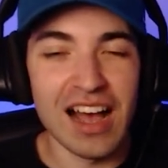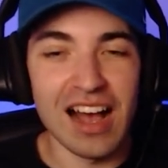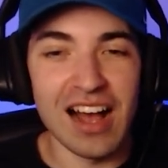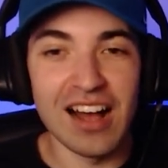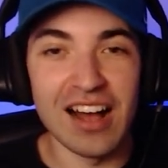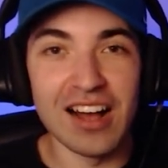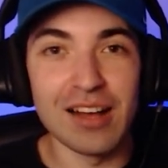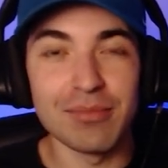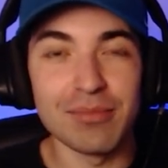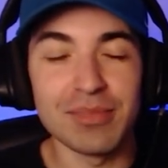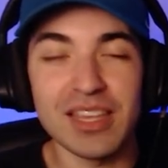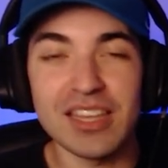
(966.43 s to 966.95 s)

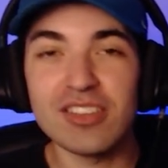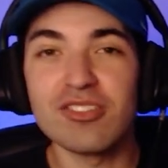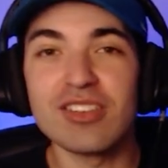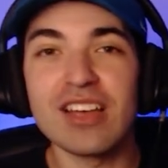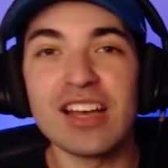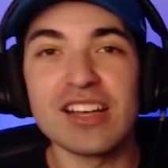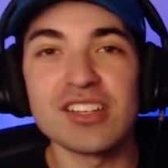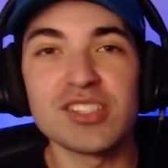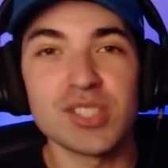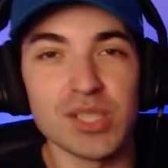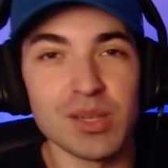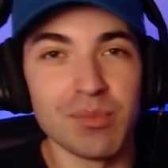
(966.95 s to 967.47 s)
Thank you
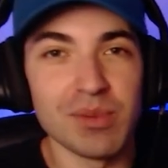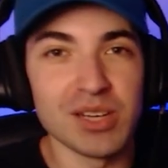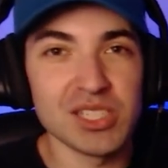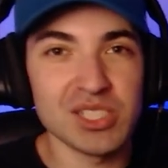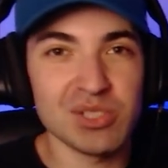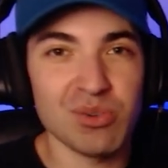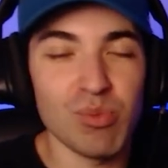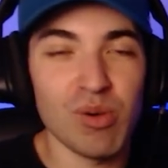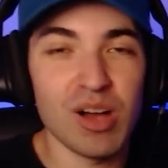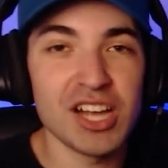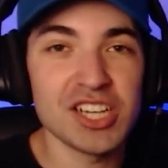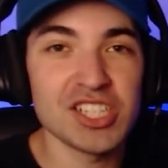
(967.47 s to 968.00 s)
guys so much
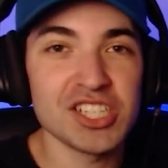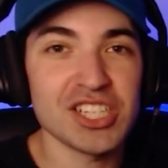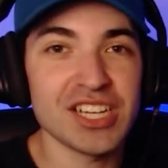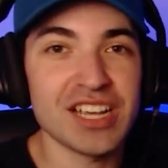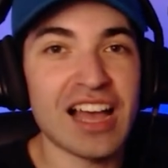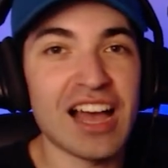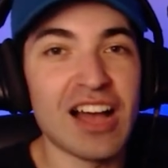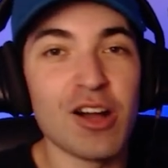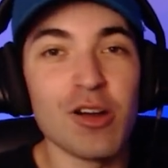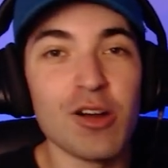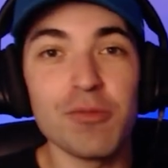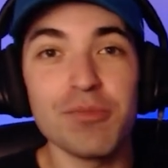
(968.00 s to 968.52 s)
for watching.
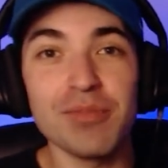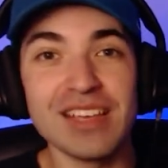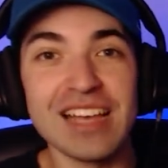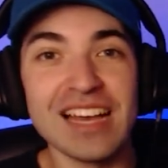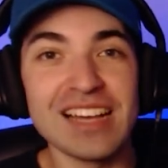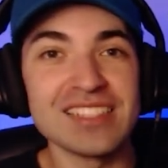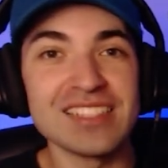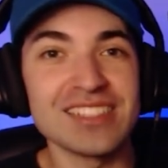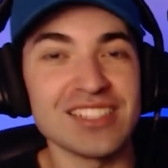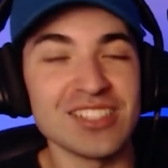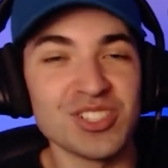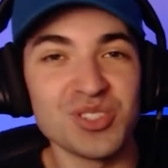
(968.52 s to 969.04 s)
I hope you
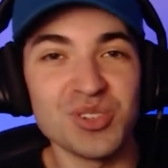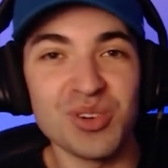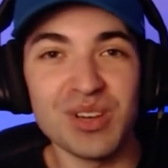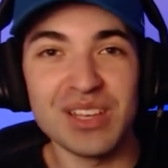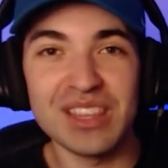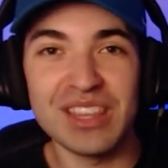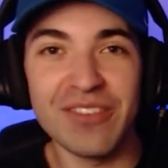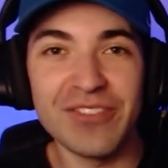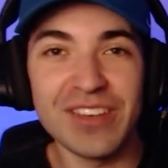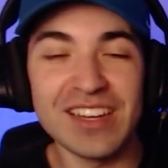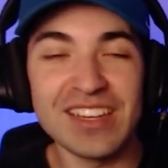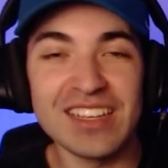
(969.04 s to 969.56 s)
guys
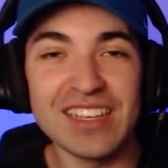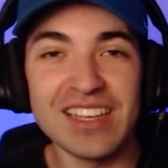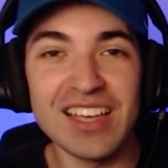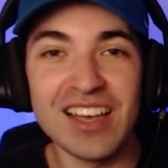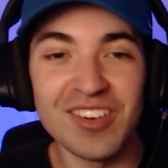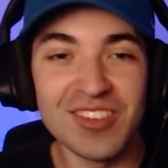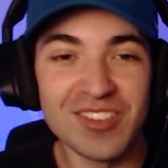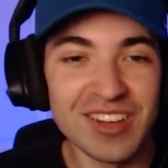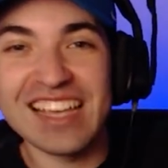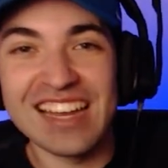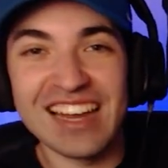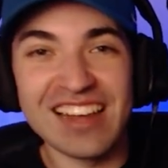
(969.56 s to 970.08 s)
enjoyed the
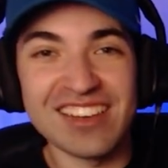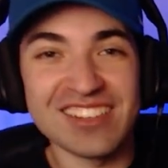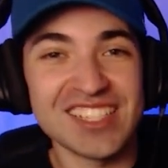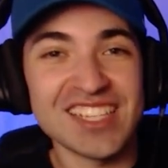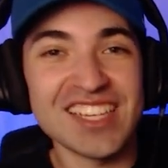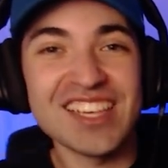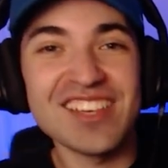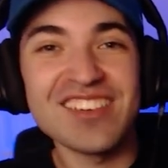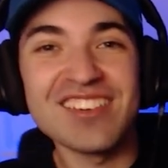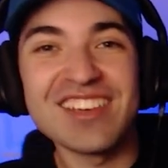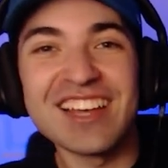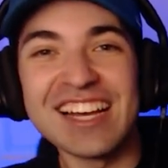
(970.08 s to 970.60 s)
video. And I'll
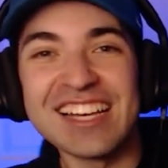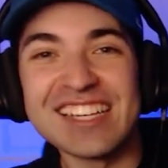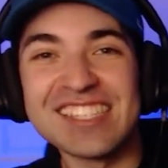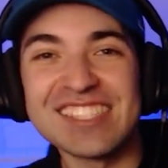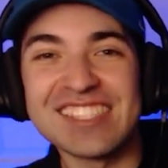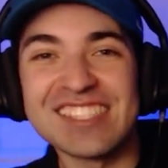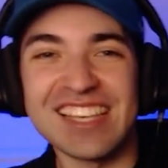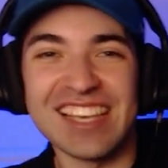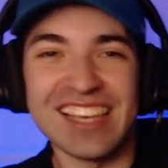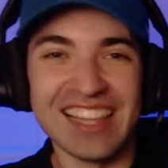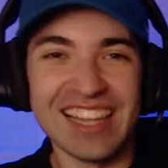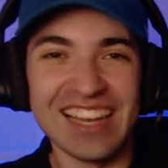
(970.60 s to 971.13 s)
see you
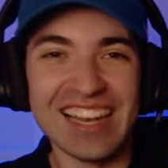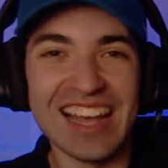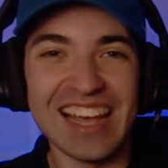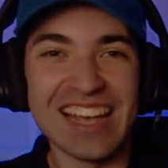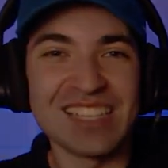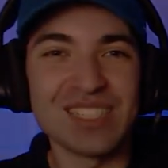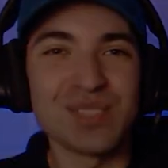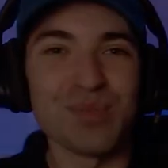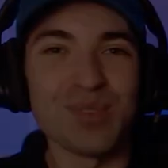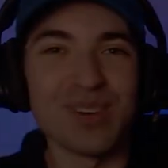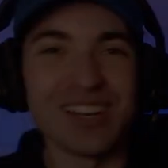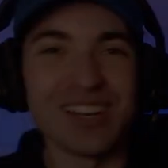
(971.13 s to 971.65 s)
guys in the next